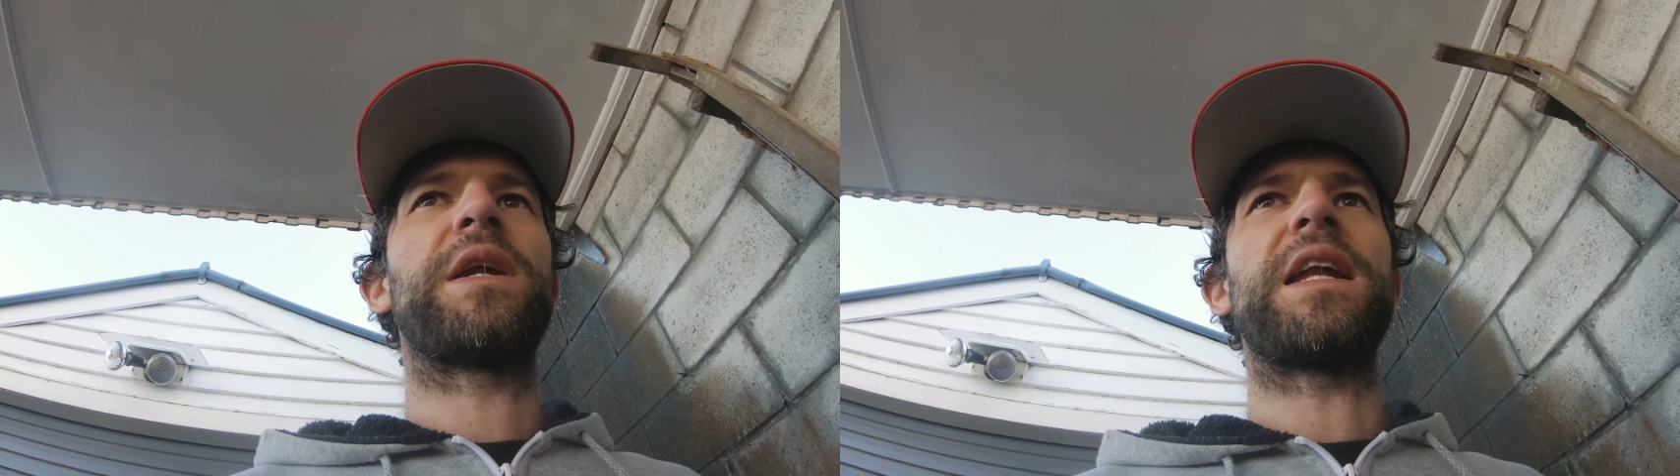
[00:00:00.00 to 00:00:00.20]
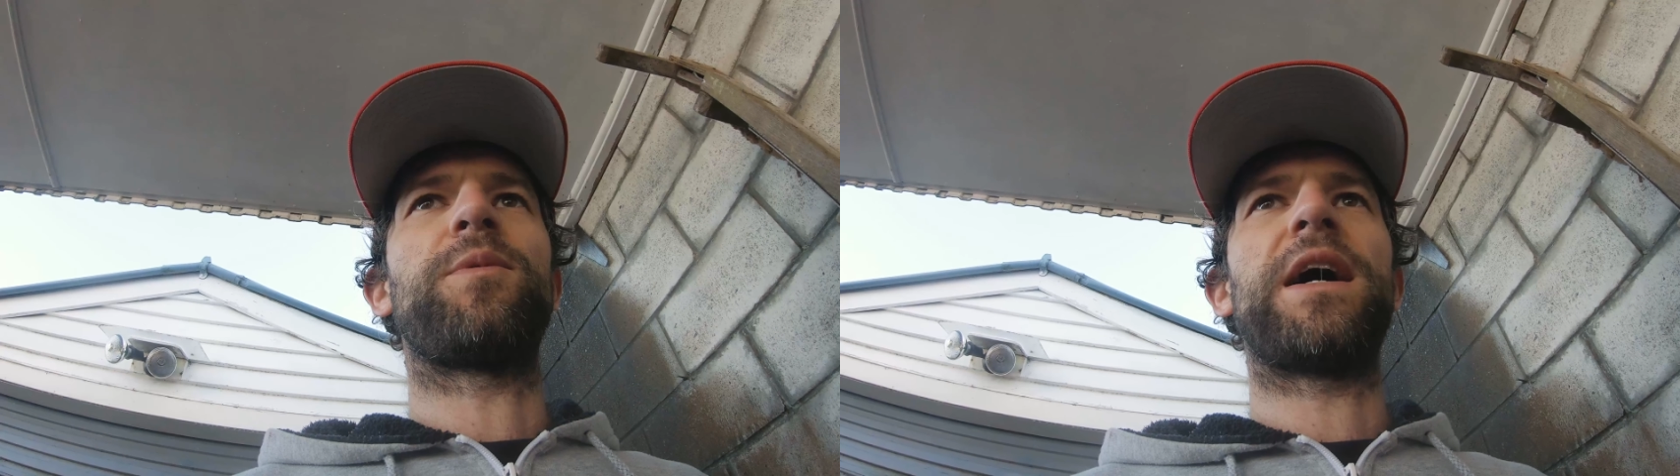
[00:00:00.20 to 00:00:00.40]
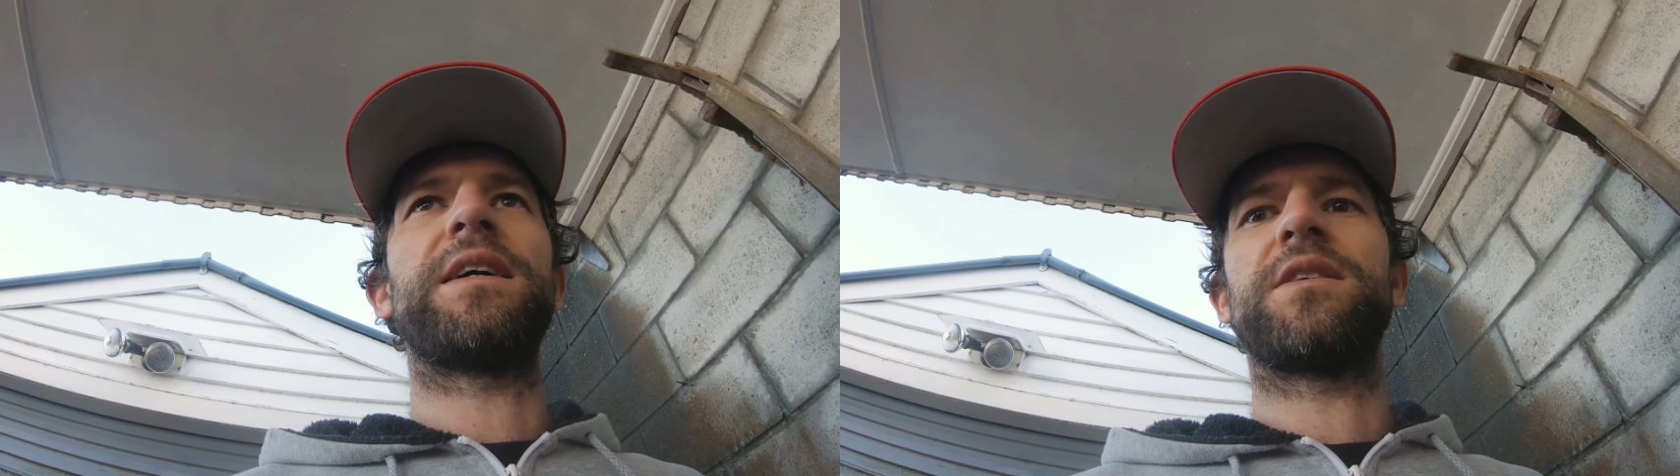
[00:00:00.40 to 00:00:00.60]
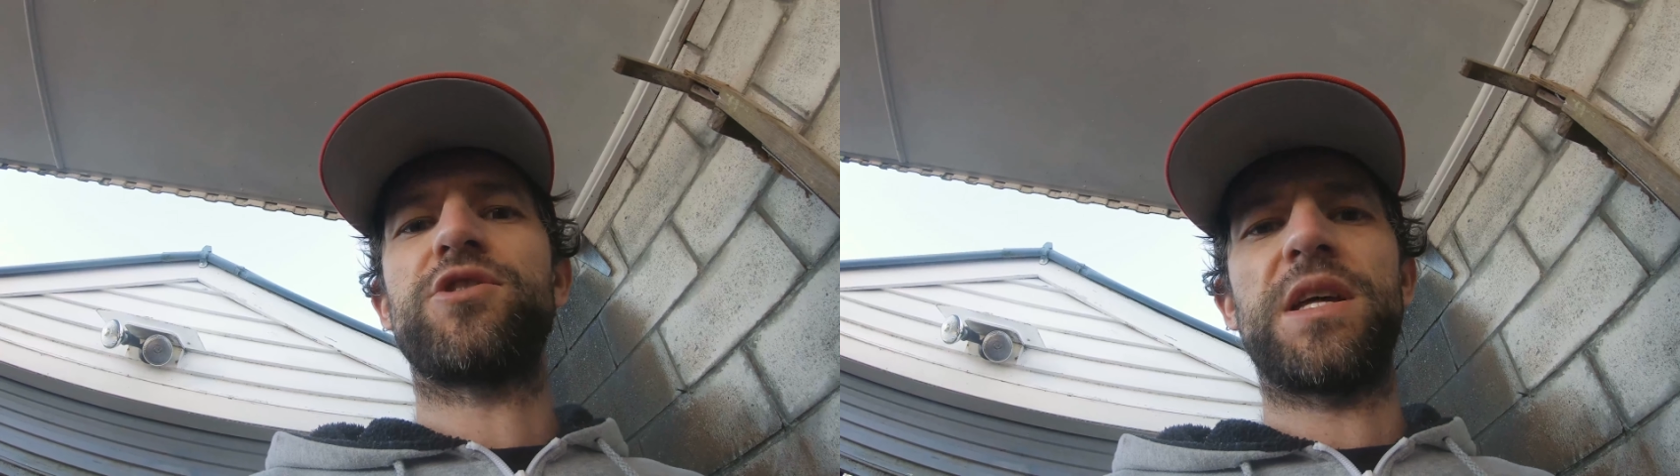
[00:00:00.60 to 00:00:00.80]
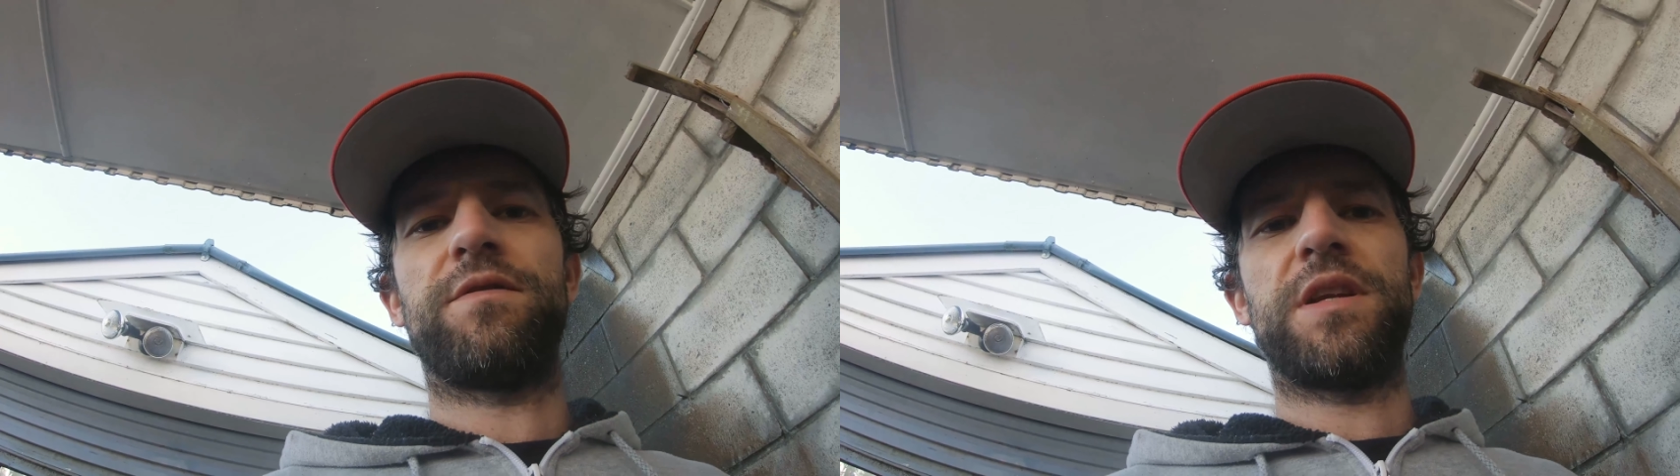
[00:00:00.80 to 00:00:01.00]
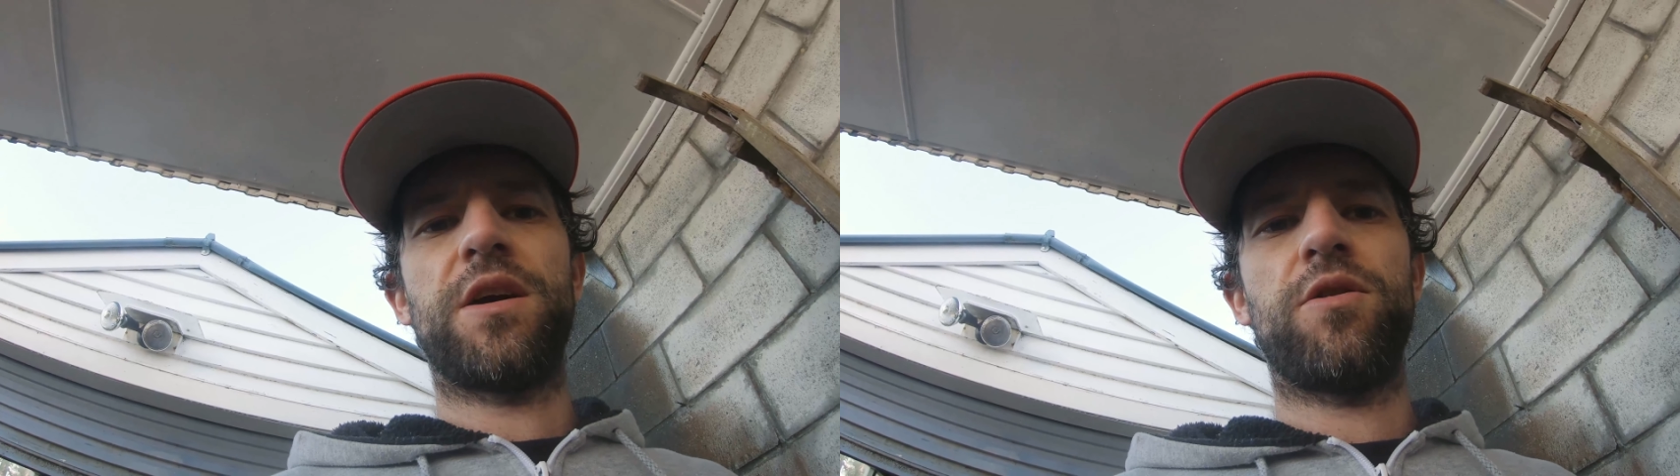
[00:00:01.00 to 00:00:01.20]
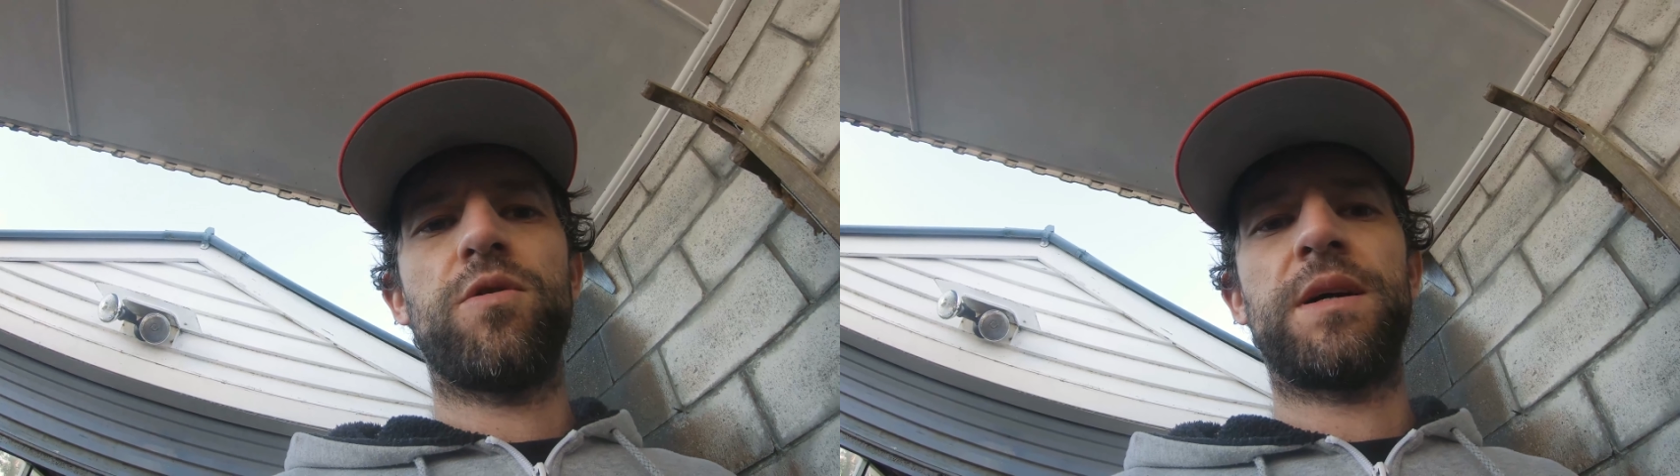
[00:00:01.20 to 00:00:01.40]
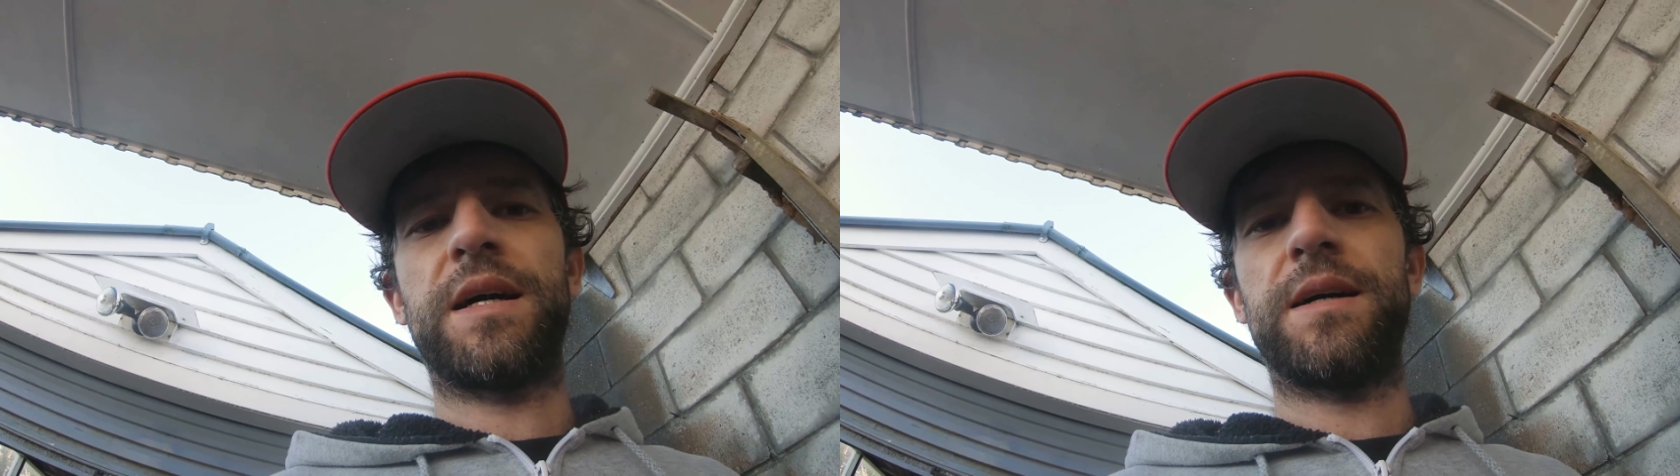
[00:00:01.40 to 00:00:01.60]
But anyway, share the video,